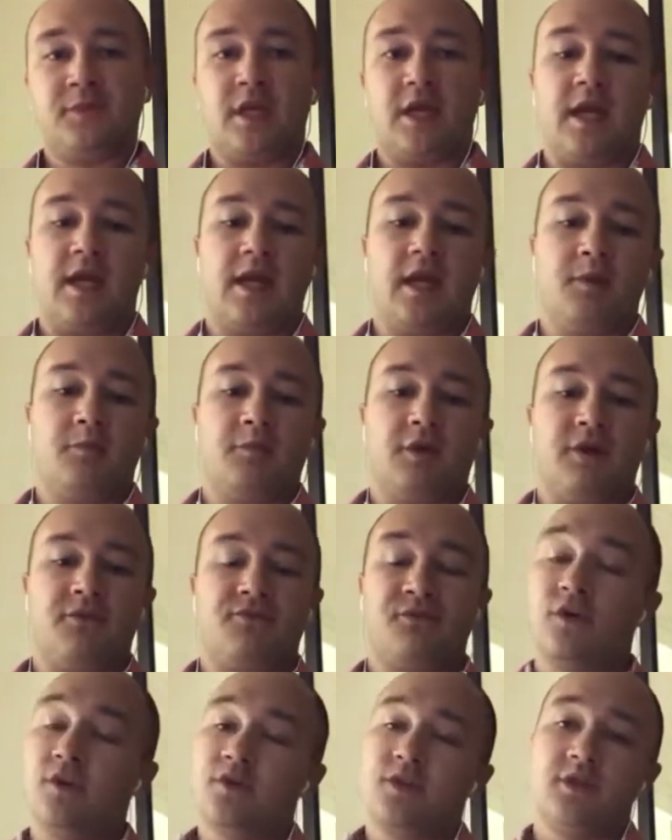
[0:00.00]
and my
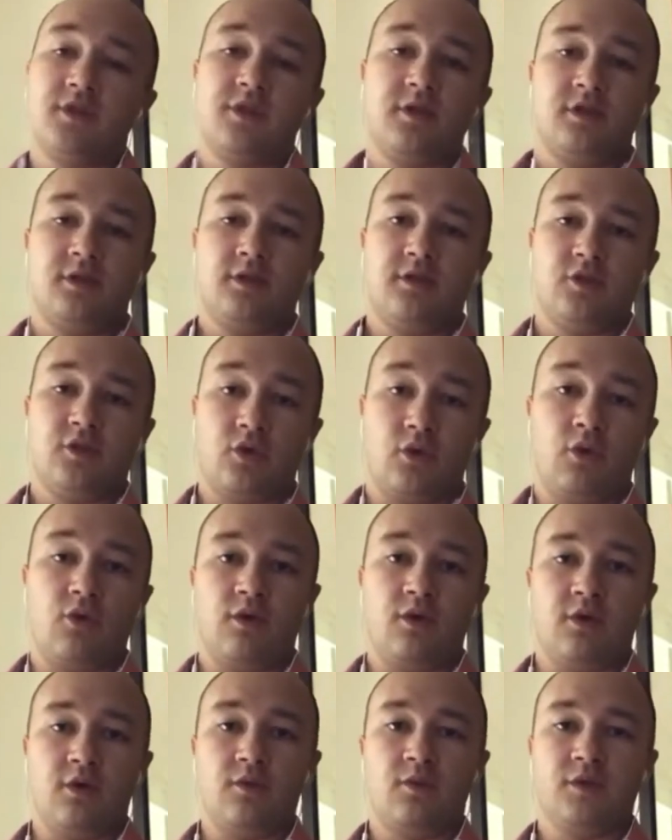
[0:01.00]
first
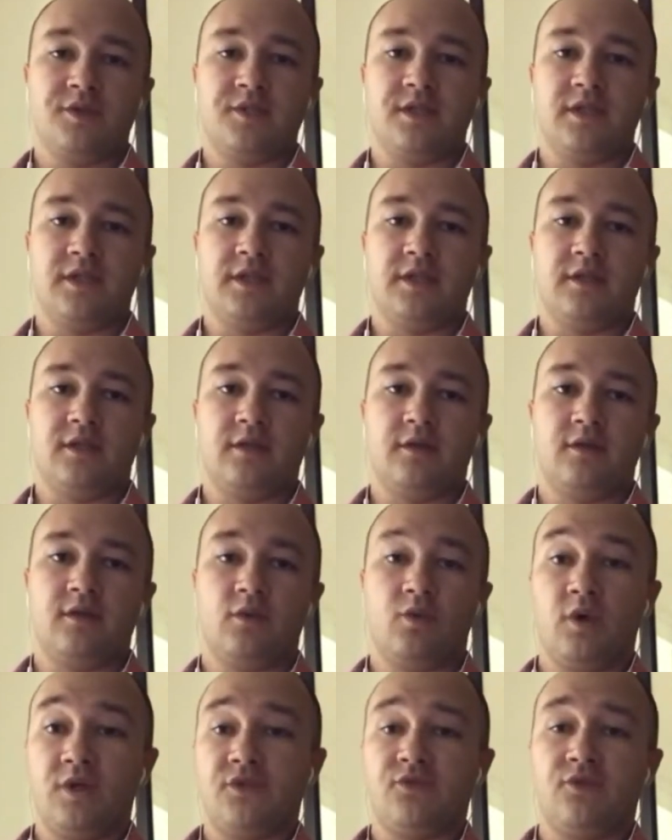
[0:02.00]
tour was in
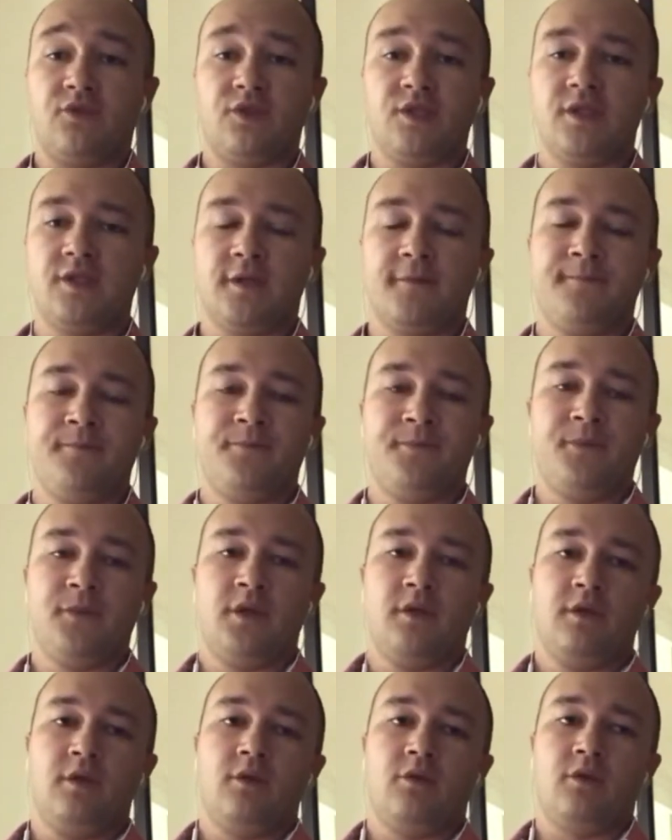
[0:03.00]
West Virginia,
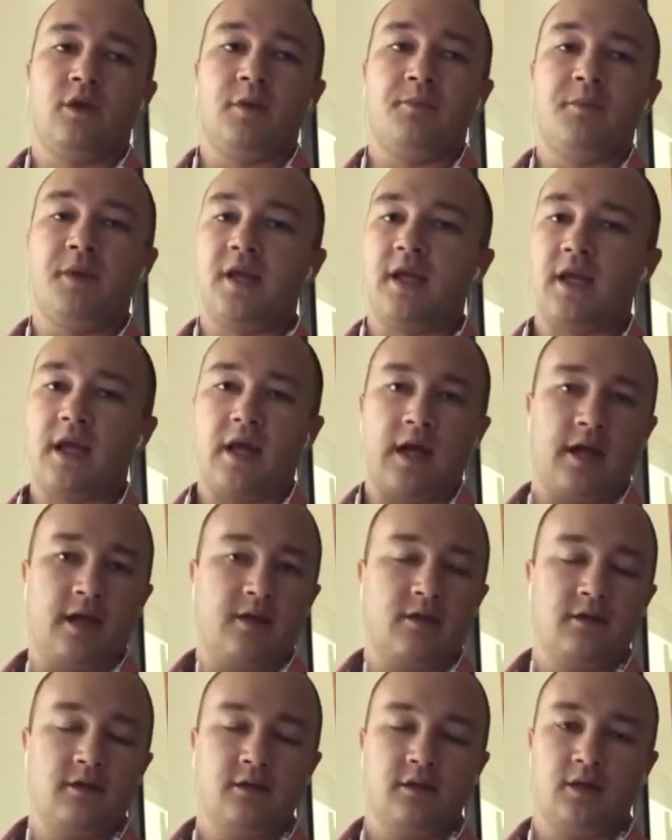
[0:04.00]
where I met a
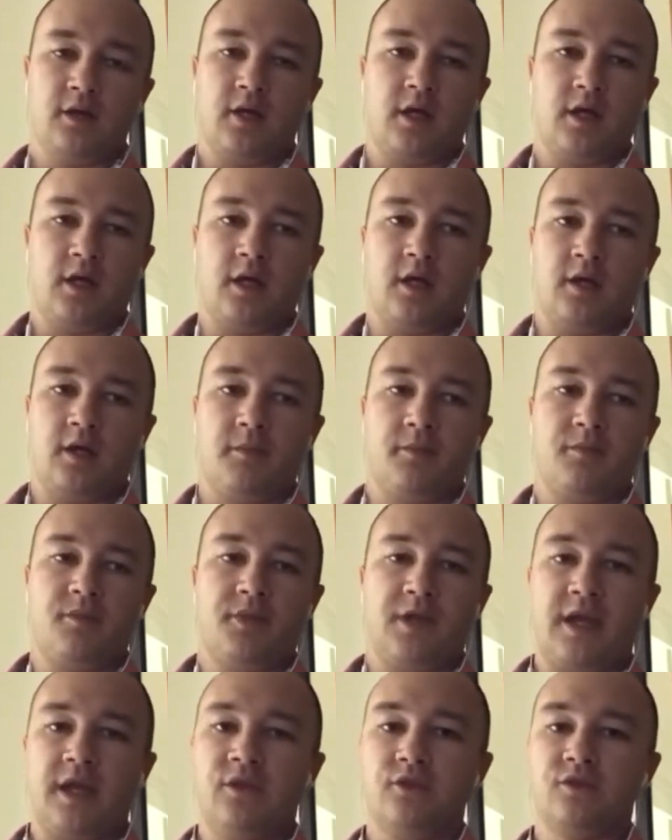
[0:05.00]
guy
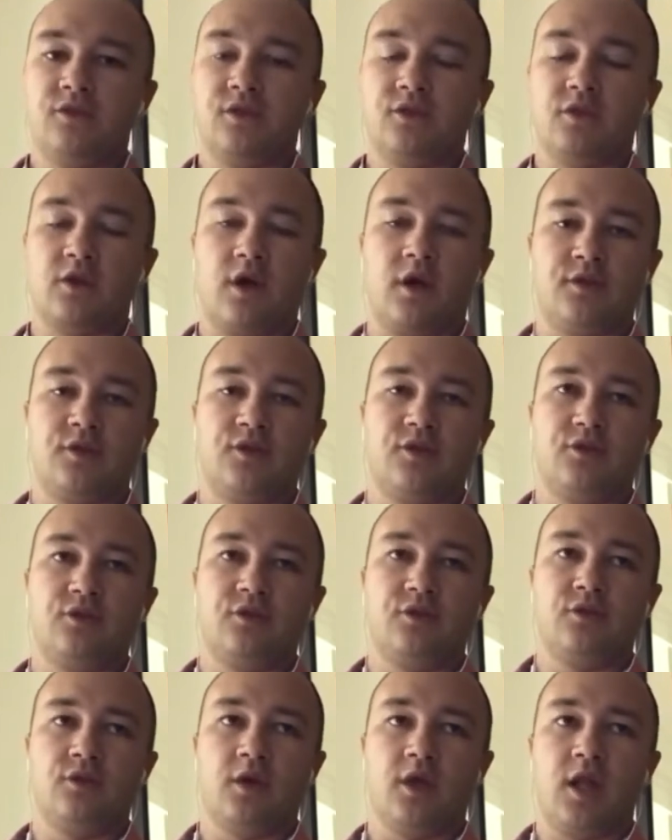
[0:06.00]
that I used to talk
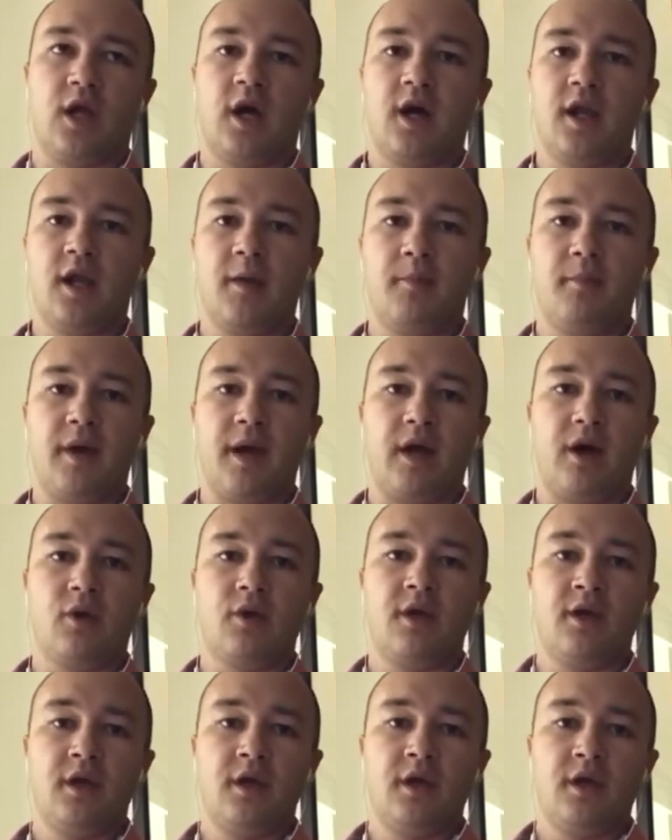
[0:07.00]
to a lot
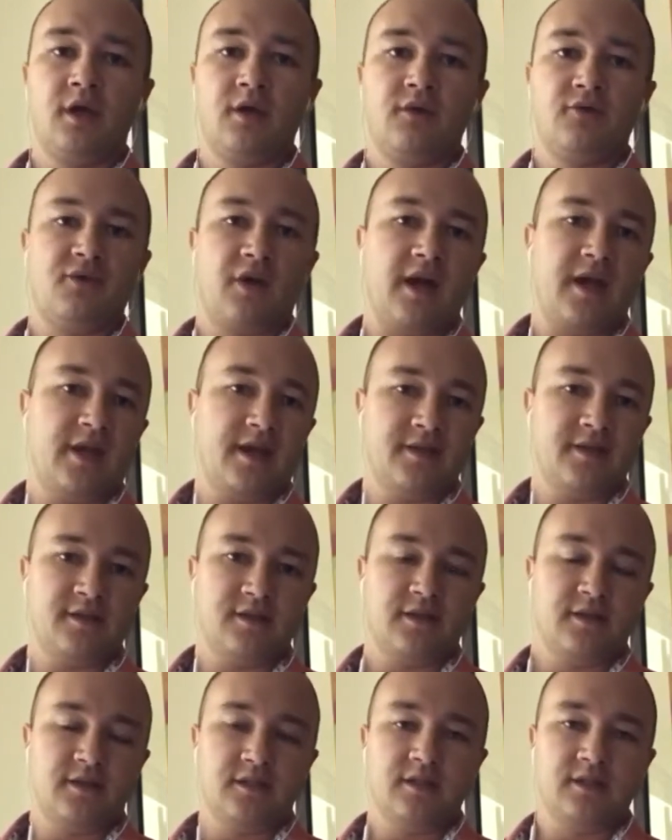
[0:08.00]
about
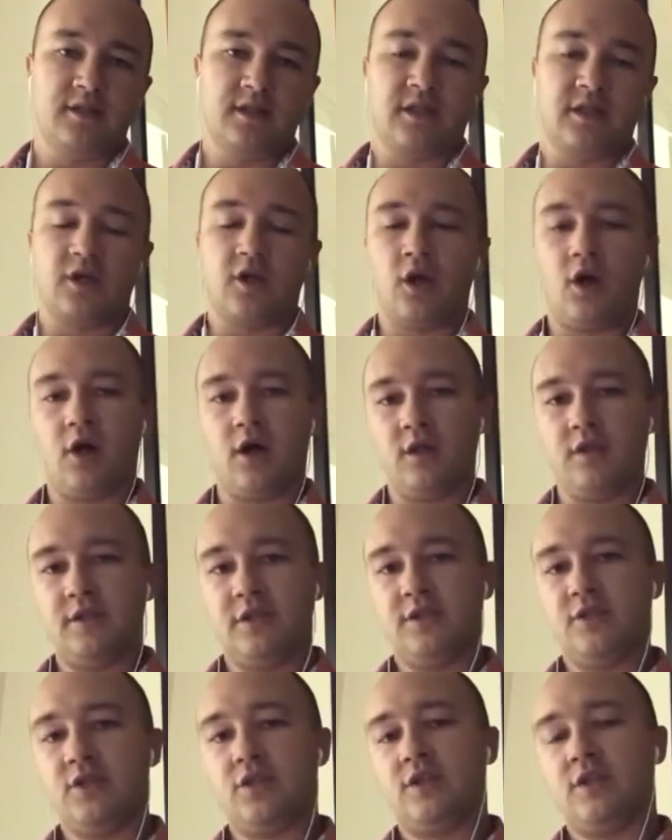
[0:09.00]
finances and
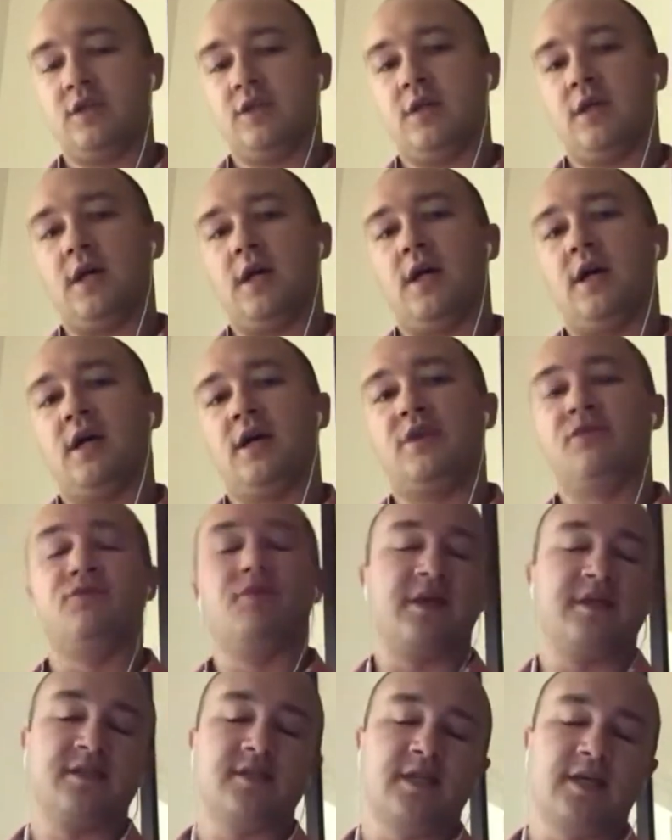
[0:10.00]
college,
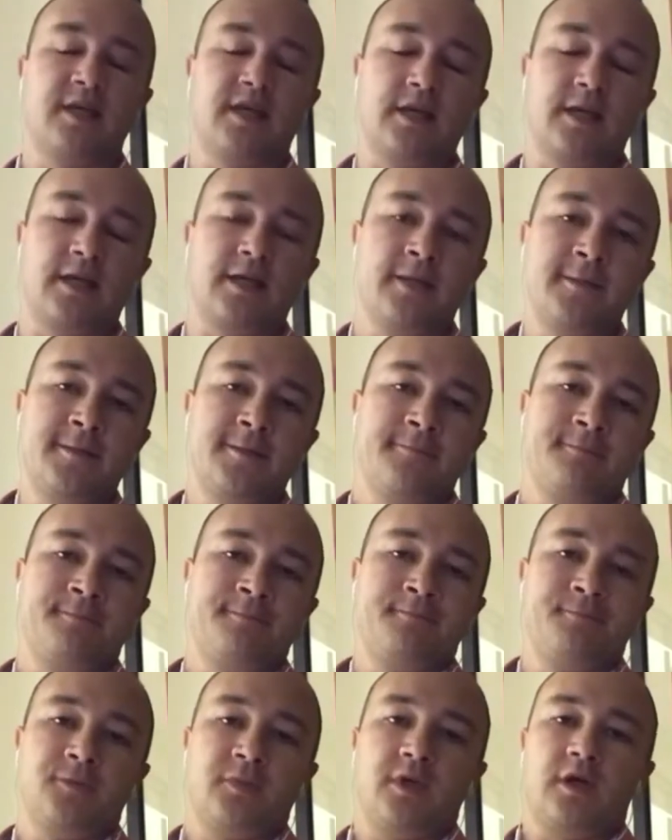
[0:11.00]
investing,
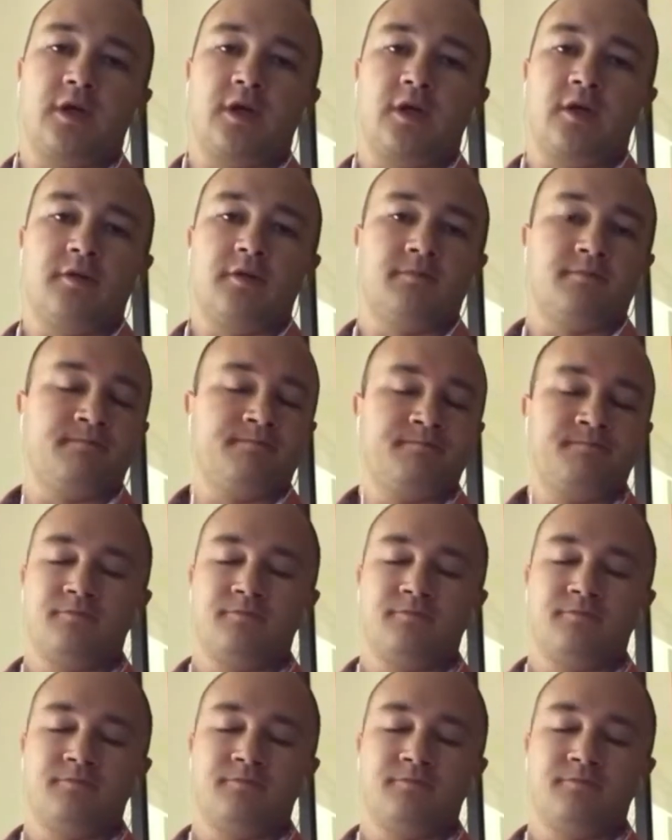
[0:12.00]
all